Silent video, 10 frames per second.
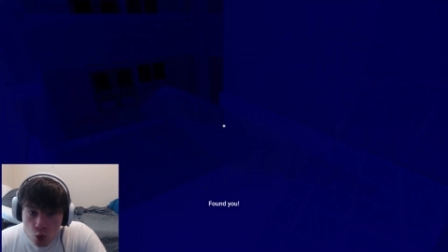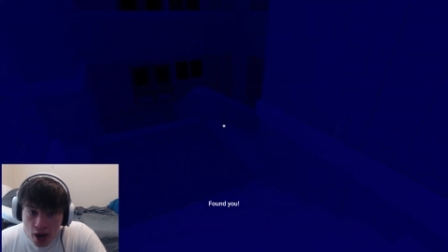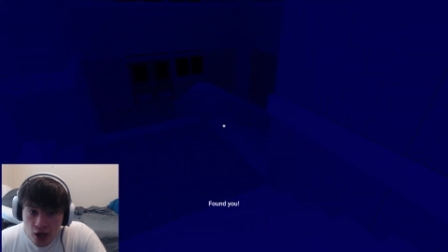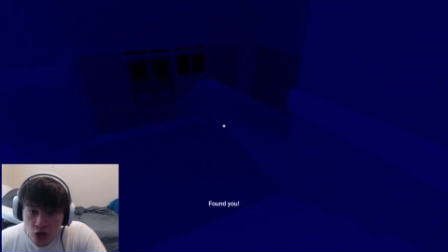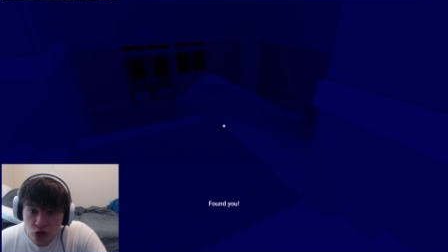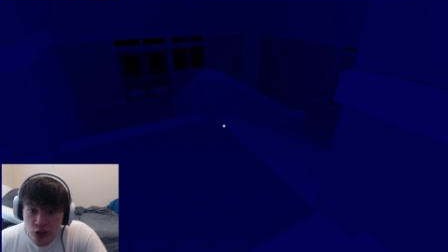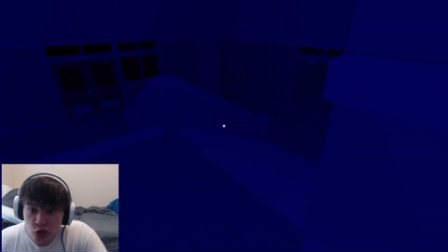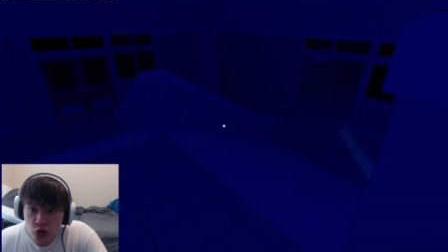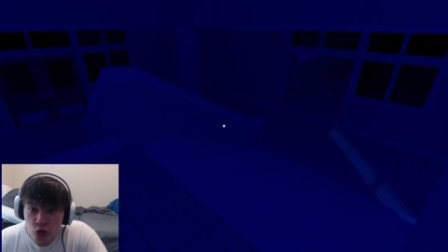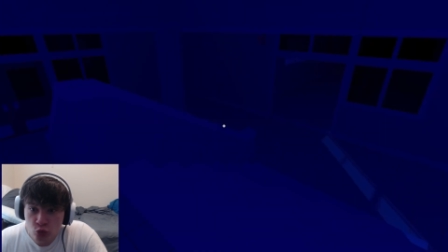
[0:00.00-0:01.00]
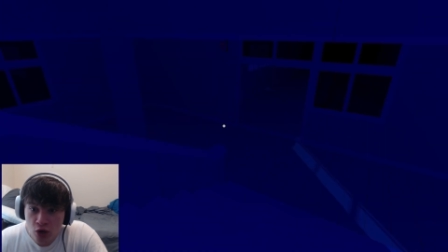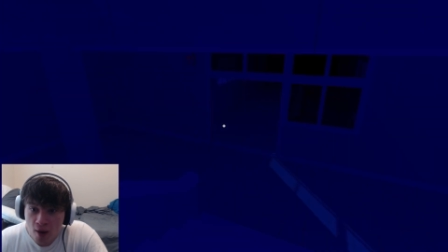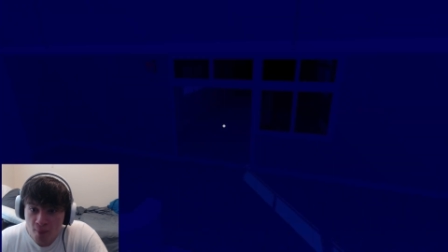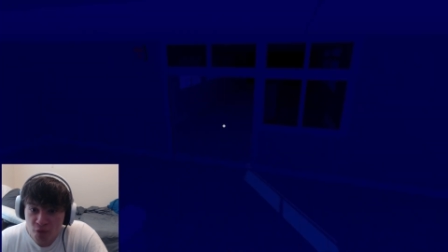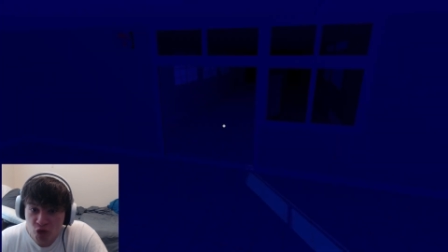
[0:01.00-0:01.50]
Where did you
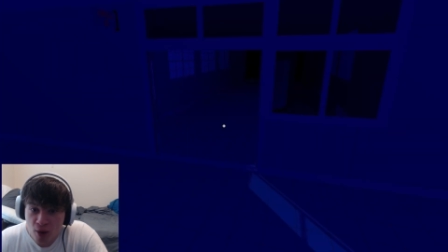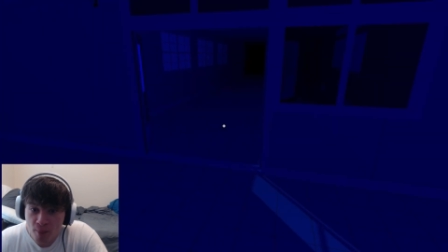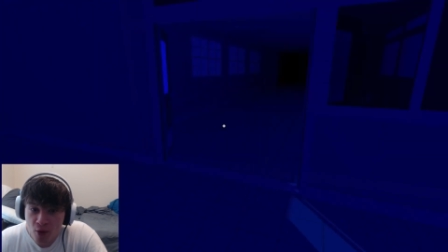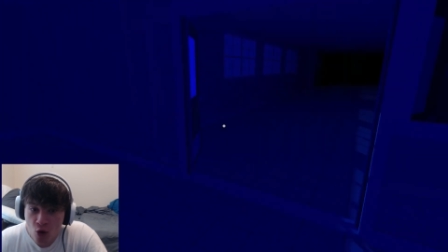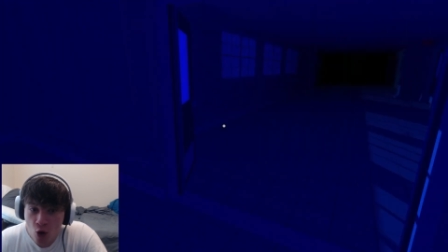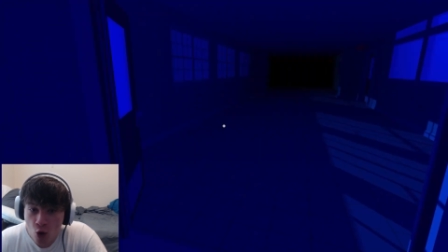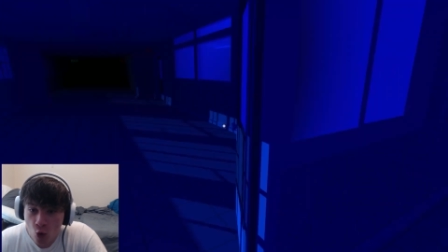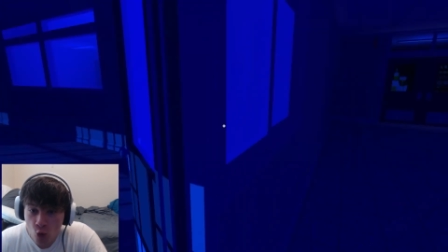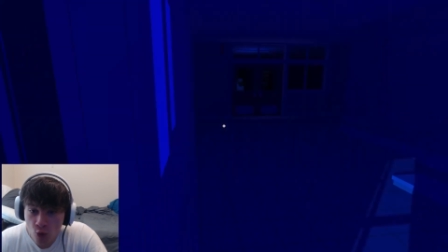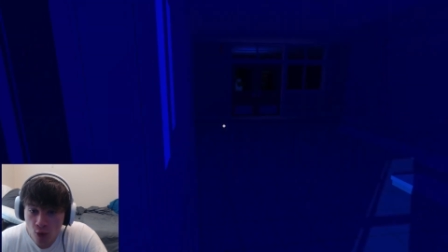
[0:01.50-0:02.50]
come from? Oh.